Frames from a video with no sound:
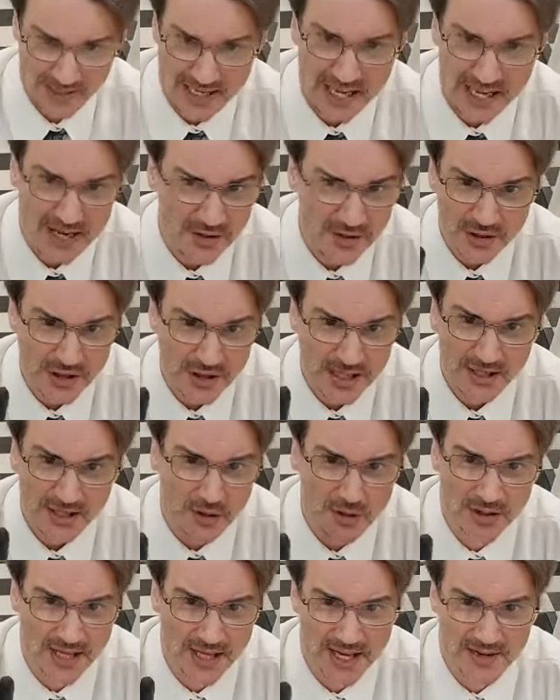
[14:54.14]
And if you look at
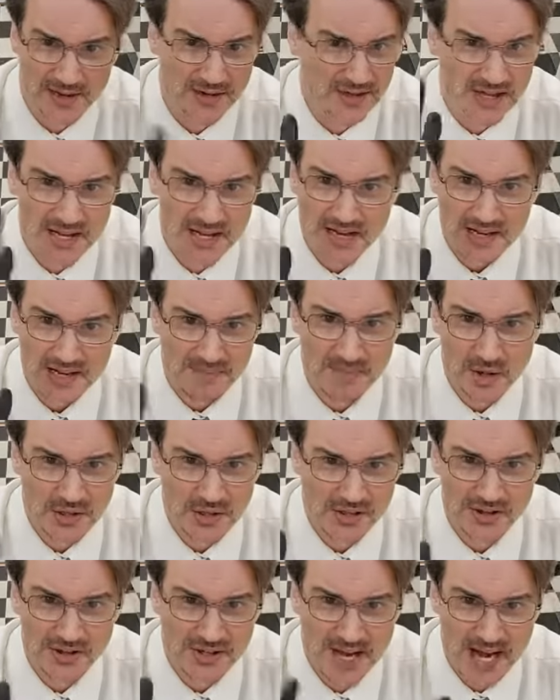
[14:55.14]
old letters,
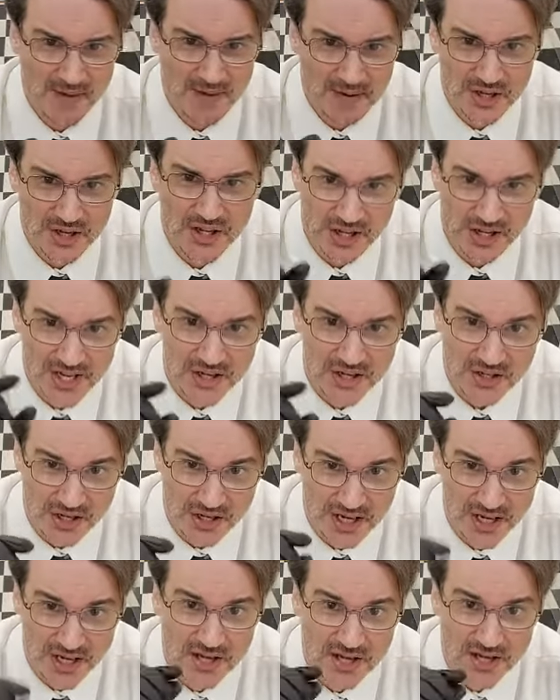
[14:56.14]
most of the damage is
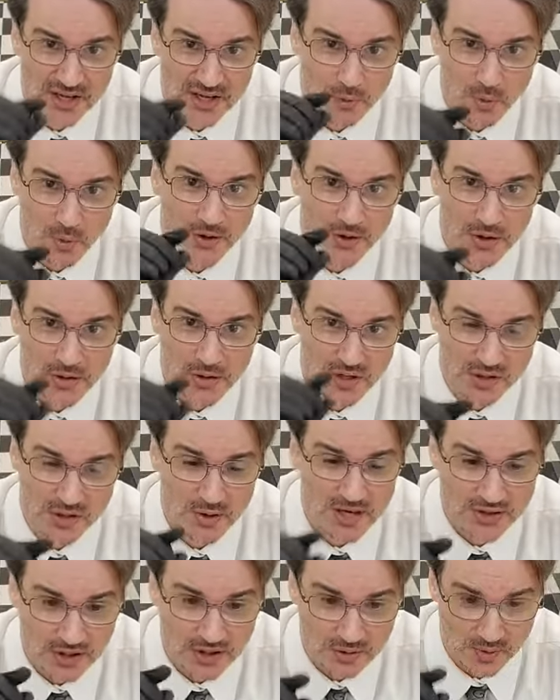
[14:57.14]
in where those
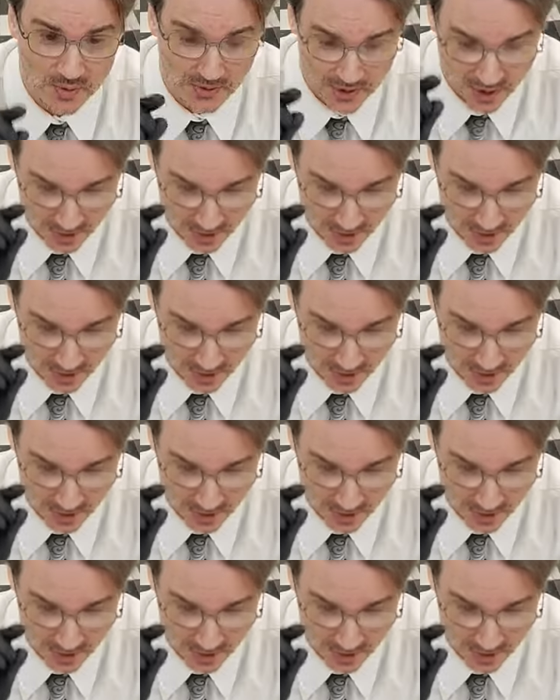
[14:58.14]
creases where they